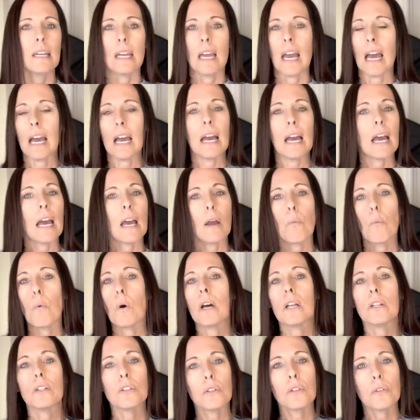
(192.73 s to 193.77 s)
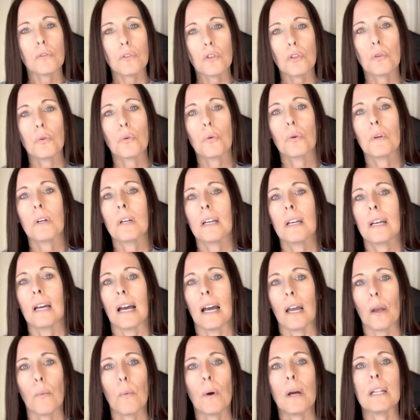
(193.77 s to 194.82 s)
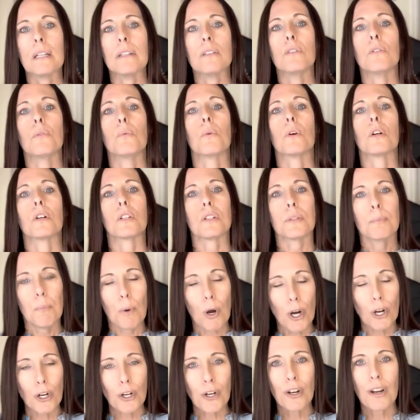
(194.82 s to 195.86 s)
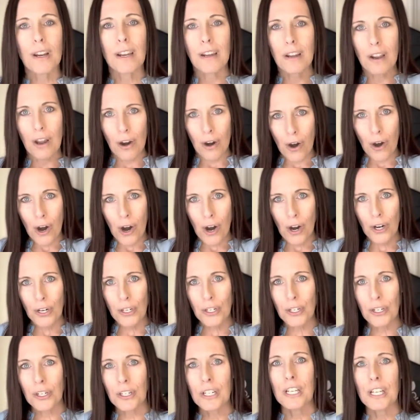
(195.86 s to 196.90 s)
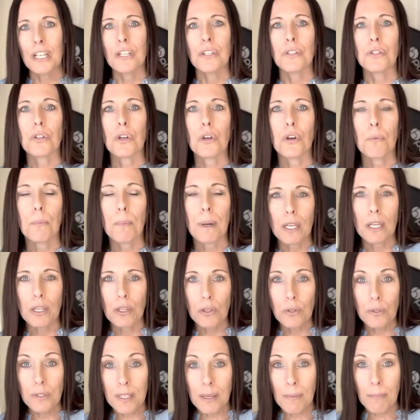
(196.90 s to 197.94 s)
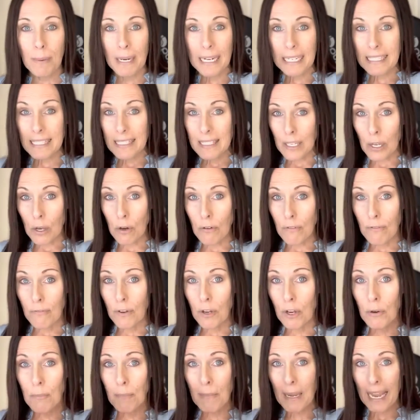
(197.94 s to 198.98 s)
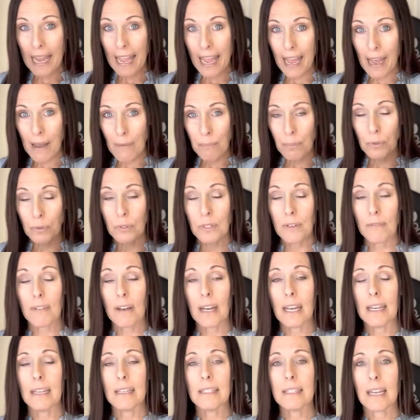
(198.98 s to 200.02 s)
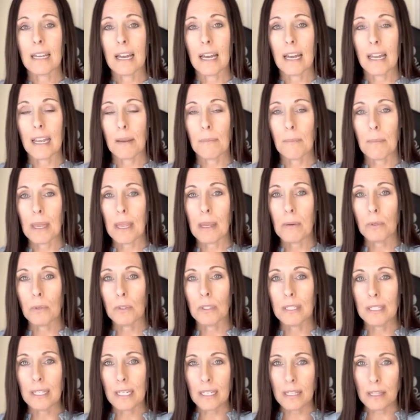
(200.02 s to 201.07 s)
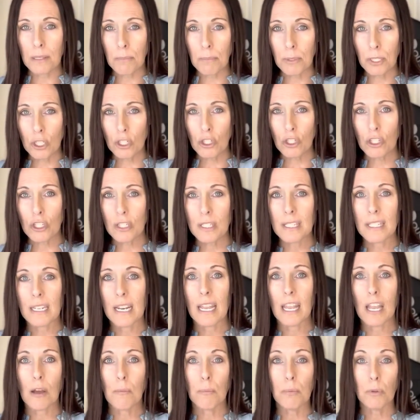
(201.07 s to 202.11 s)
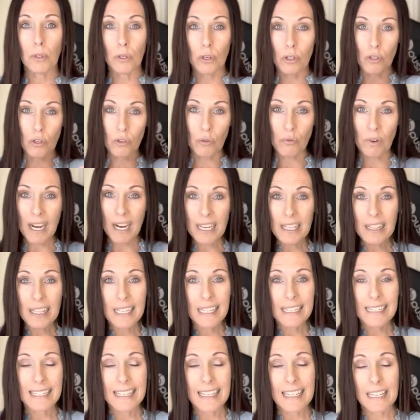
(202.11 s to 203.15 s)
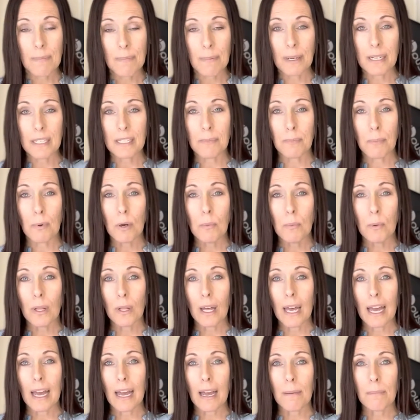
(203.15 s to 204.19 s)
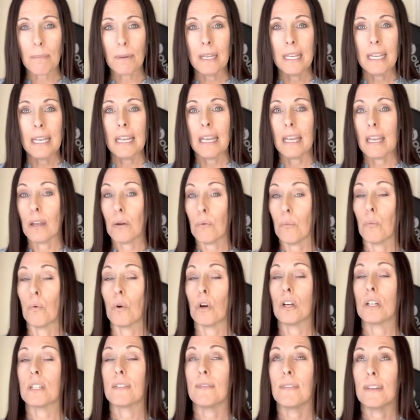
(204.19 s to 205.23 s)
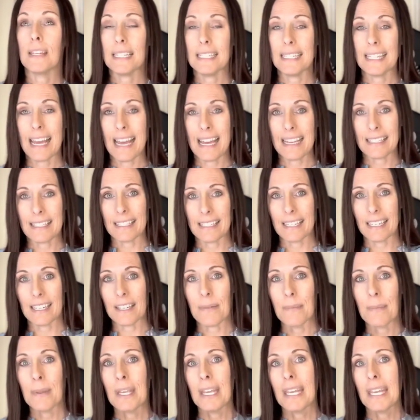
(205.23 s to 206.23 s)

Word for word: I, I want to do, I want to work smarter and not harder. So by using my cell phone, my Apple device, I'm able to take the pictures and I upload it directly into eBay's mobile app. It works fantastic.